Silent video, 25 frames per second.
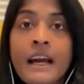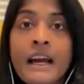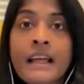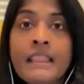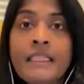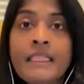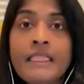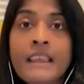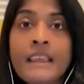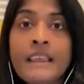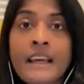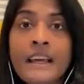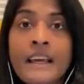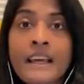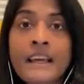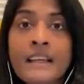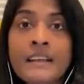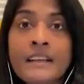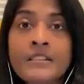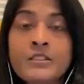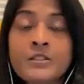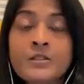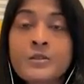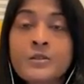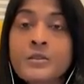And
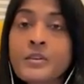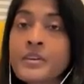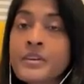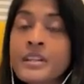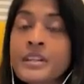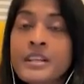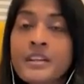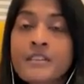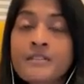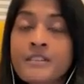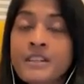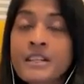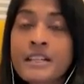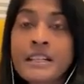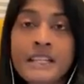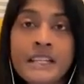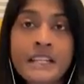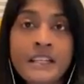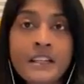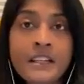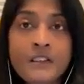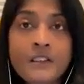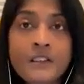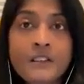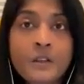then you don't really
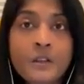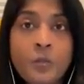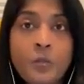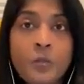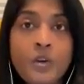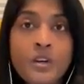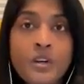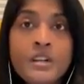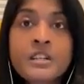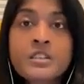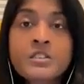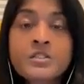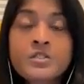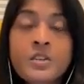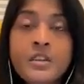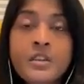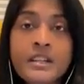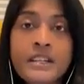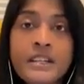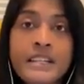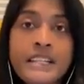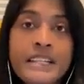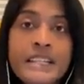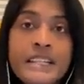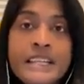hear the words or
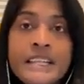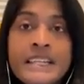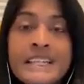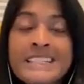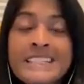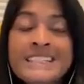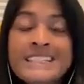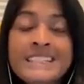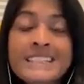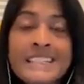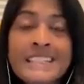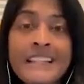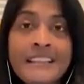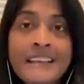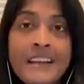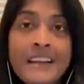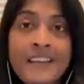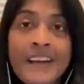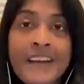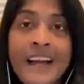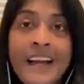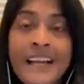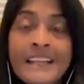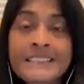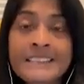the need that
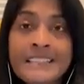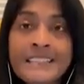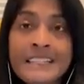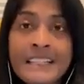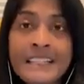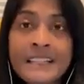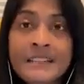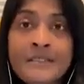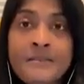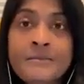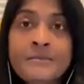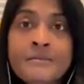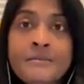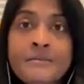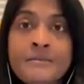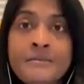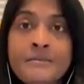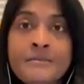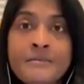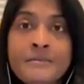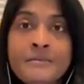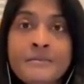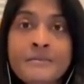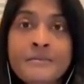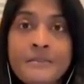they're asking,
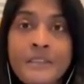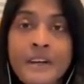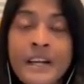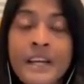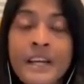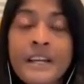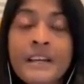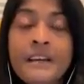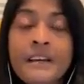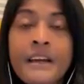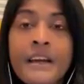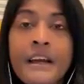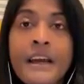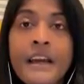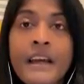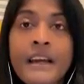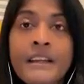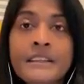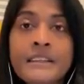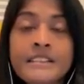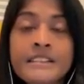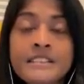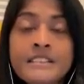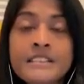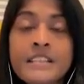right?
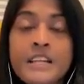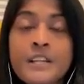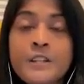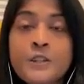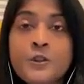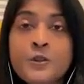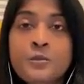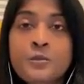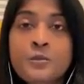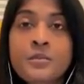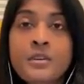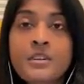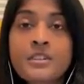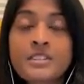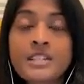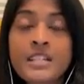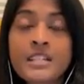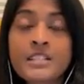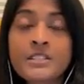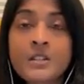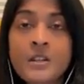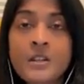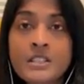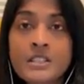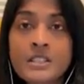And instead you
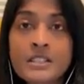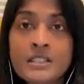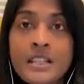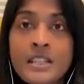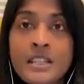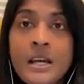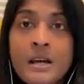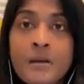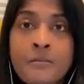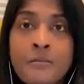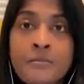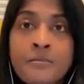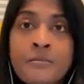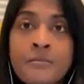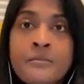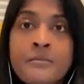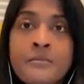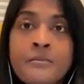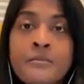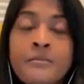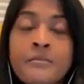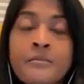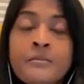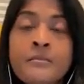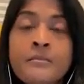project onto them
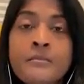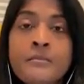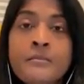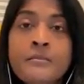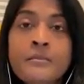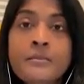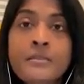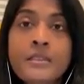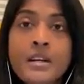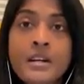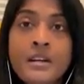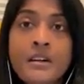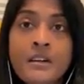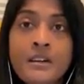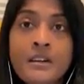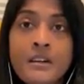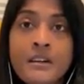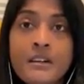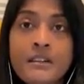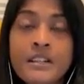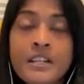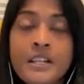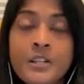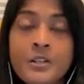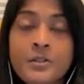the
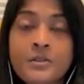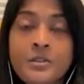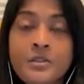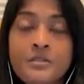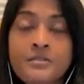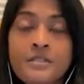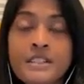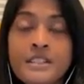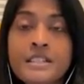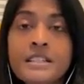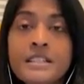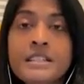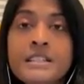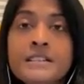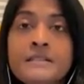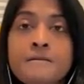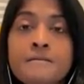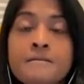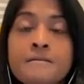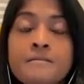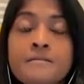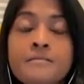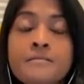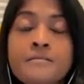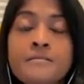hurt that you are feeling.
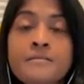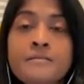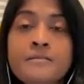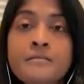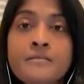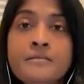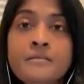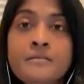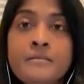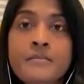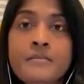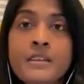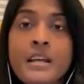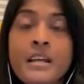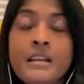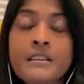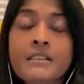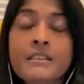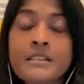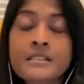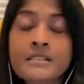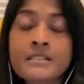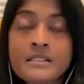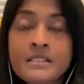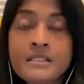
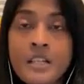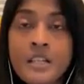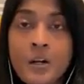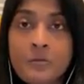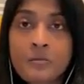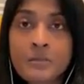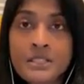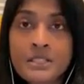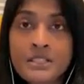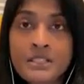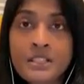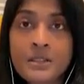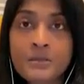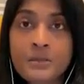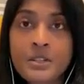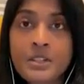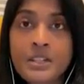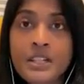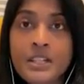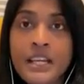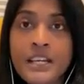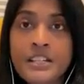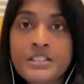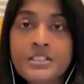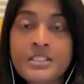And this is how
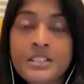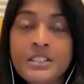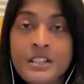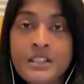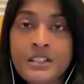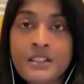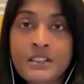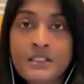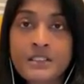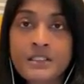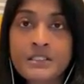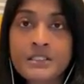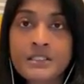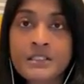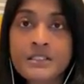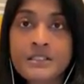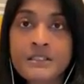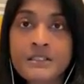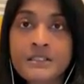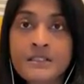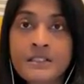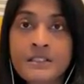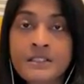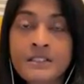miscommunication occurs.